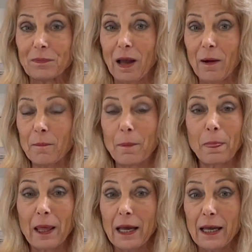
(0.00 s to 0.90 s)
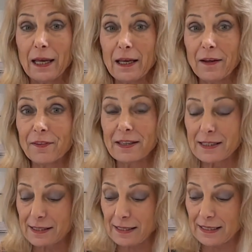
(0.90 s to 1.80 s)
um,
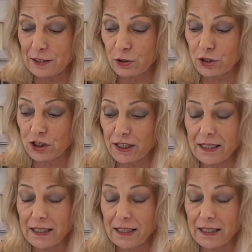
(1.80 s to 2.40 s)
this energy